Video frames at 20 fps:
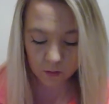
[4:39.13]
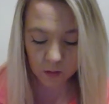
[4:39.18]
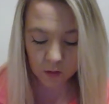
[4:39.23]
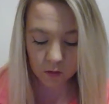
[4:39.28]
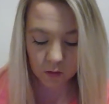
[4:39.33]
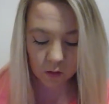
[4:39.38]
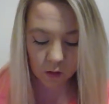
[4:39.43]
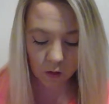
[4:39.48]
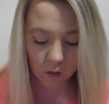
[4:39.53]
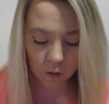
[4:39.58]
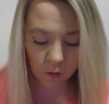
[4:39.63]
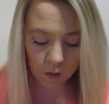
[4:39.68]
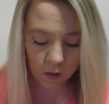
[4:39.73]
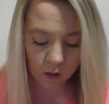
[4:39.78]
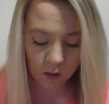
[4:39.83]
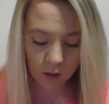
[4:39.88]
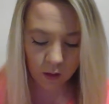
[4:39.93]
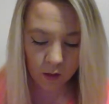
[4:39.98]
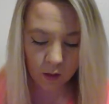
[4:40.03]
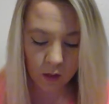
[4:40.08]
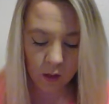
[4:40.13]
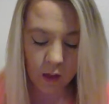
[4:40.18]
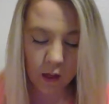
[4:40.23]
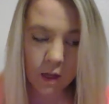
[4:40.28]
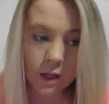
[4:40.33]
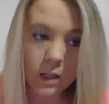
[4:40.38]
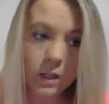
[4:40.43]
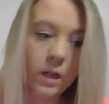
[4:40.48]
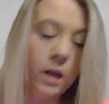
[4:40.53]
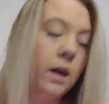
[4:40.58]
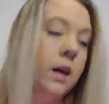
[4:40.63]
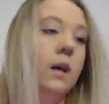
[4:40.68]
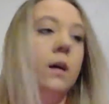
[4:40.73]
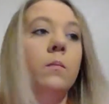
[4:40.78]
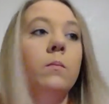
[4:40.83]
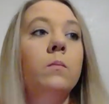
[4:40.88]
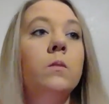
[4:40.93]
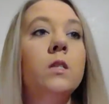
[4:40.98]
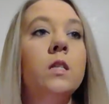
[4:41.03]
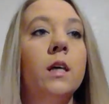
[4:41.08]
So
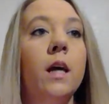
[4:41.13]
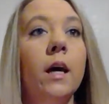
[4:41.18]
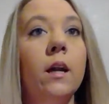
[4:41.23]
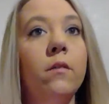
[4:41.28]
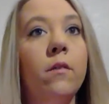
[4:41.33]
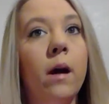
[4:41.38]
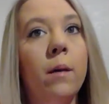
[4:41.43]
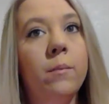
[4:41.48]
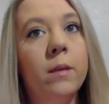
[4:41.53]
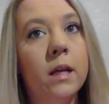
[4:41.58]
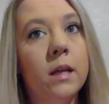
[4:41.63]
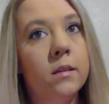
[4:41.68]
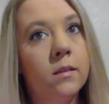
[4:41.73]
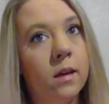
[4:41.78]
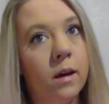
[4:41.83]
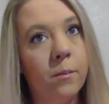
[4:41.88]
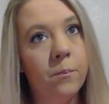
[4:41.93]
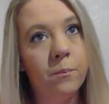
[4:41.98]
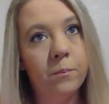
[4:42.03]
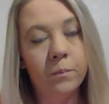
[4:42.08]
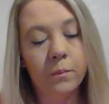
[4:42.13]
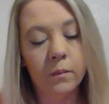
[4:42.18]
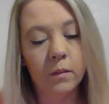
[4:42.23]
to kind of wrap things up,